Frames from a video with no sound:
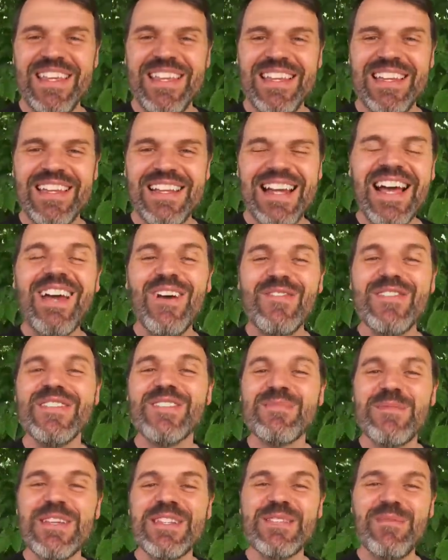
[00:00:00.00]
And I often
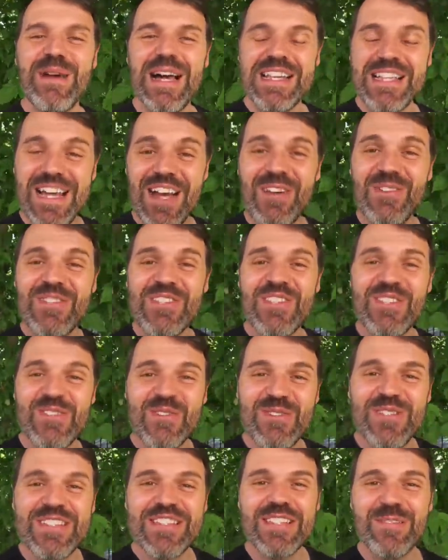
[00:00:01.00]
speak to my own
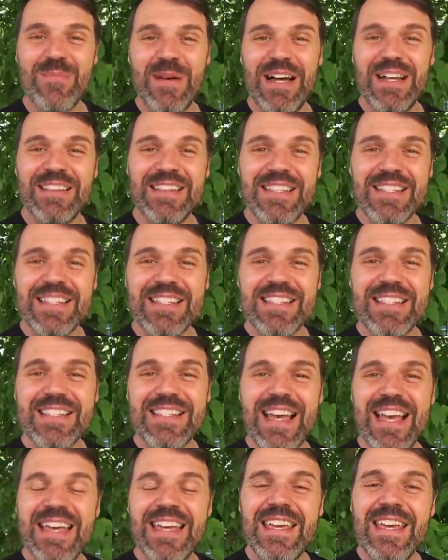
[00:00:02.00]
students about this and
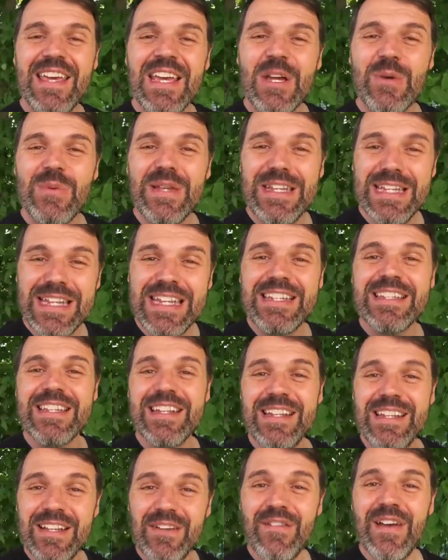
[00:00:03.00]
say, we need
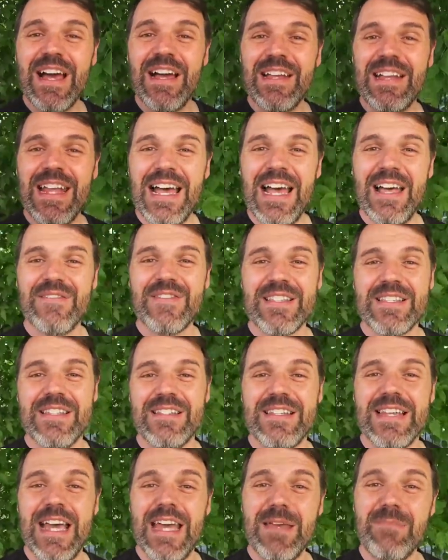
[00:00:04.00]
to live our lives
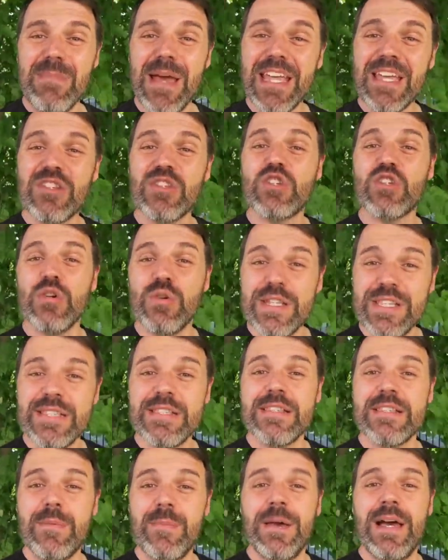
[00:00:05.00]
today, make
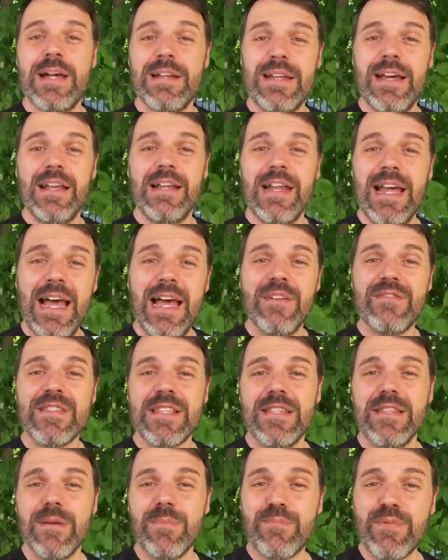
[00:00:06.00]
choices about our
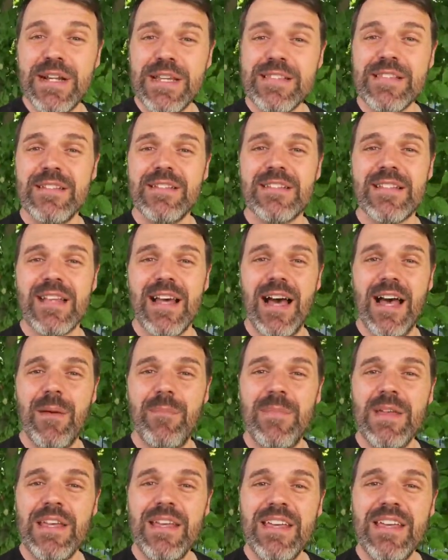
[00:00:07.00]
lives in the present
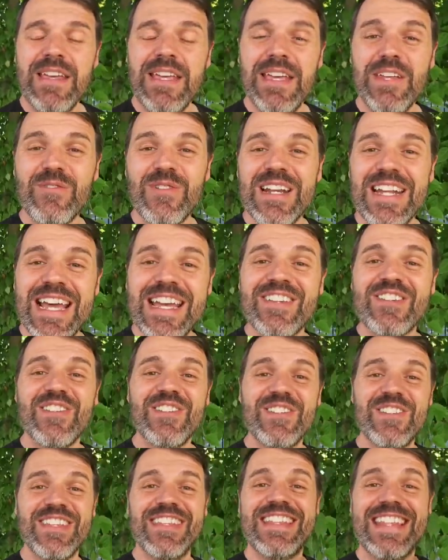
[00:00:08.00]
time in
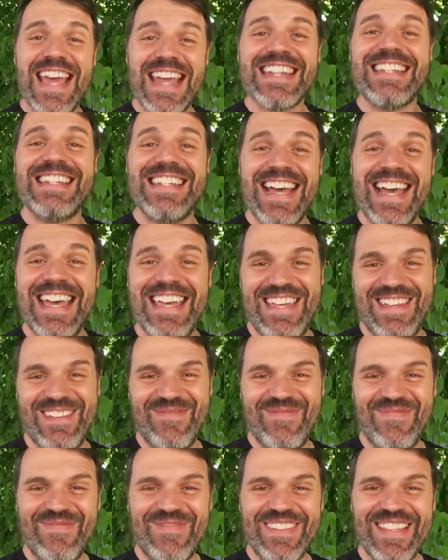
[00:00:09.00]
relation to that day.
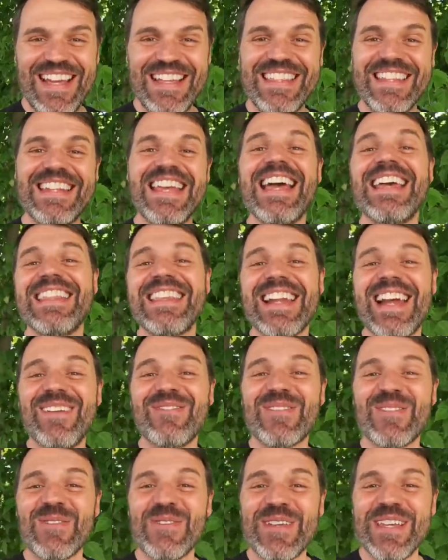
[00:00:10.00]
Now, the day that
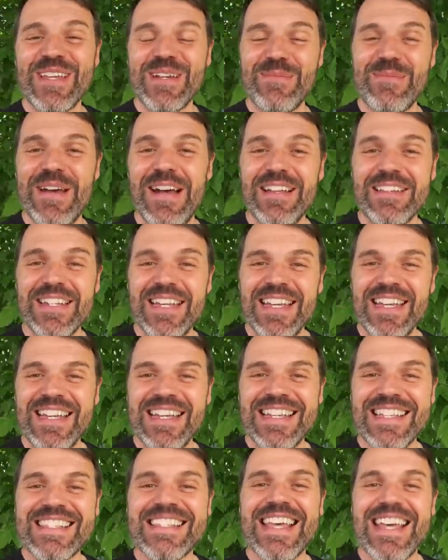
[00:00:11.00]
I'm talking about
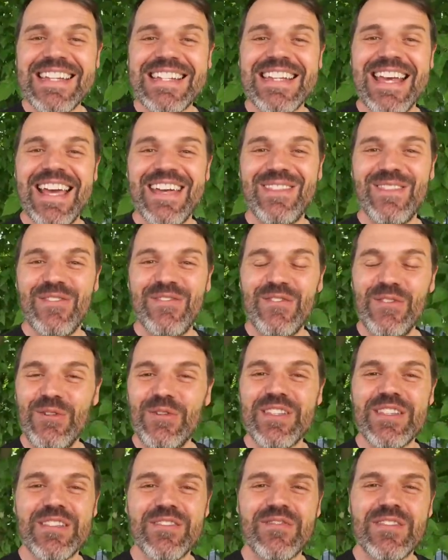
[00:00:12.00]
is that day in the
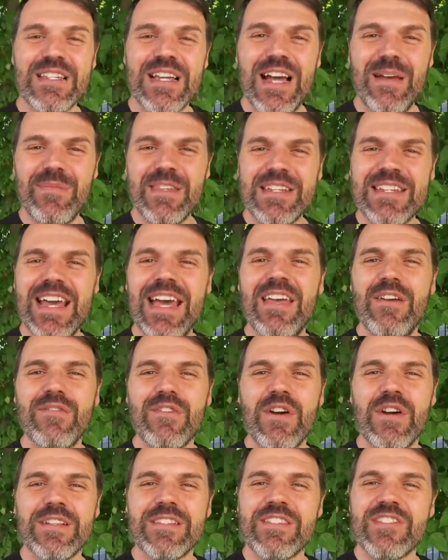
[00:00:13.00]
fullness of time, the day
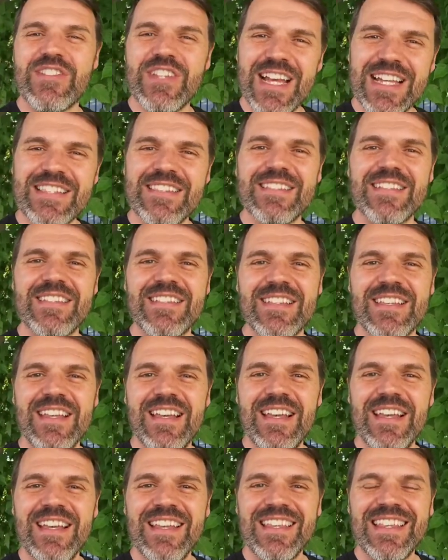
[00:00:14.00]
of God's justice,
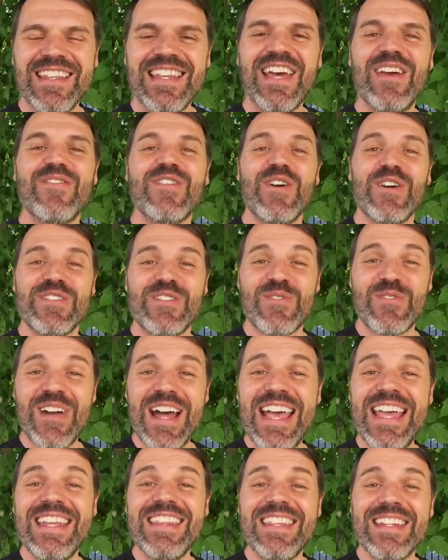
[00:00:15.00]
the day of God's
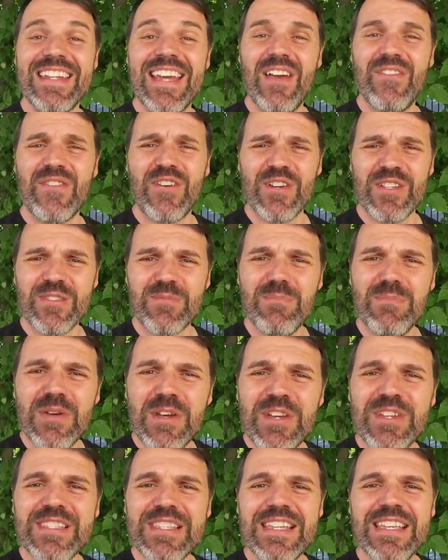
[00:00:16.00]
reign, the day of God's
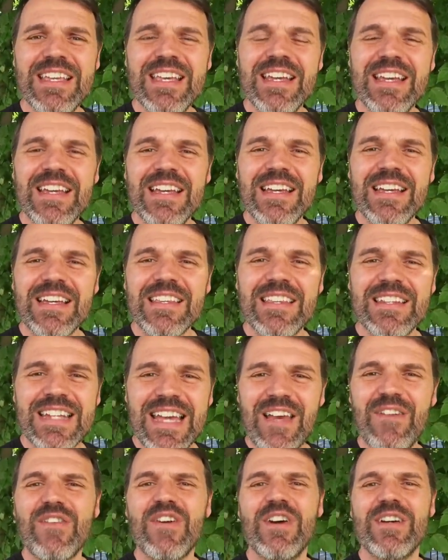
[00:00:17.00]
mercy, the
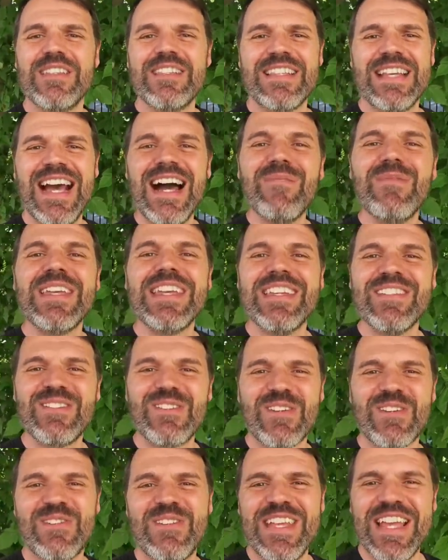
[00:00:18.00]
day of God's coming
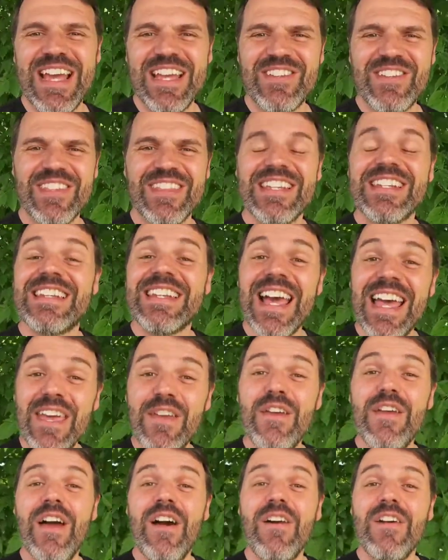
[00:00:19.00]
into creation, the
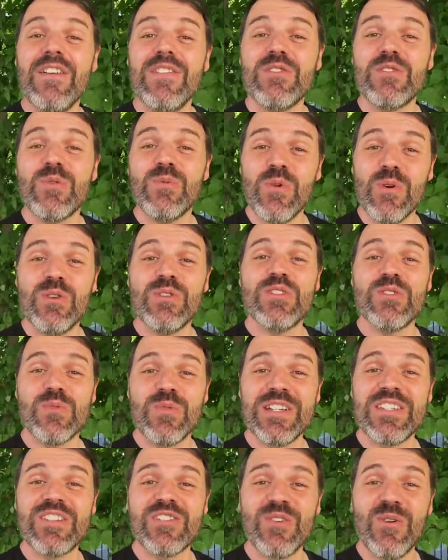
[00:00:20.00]
day towards
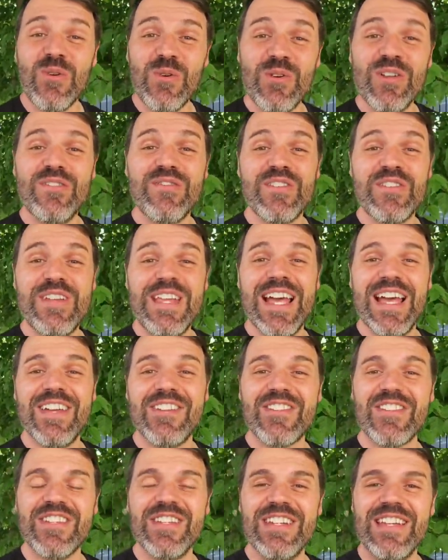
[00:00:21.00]
which all of
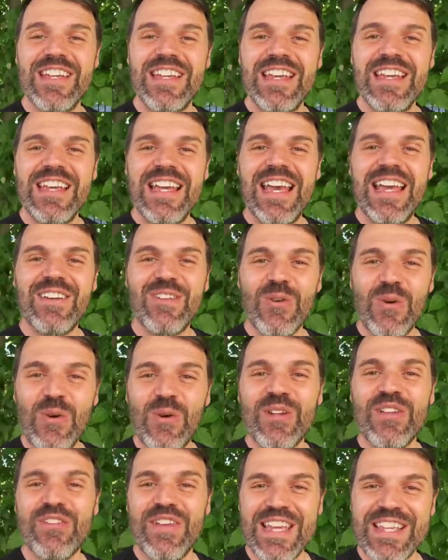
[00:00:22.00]
creation and
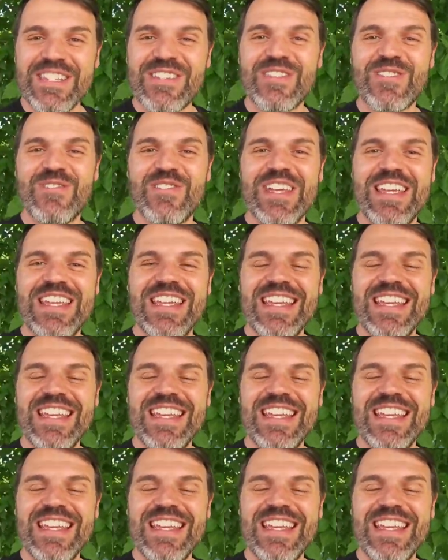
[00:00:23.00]
all of history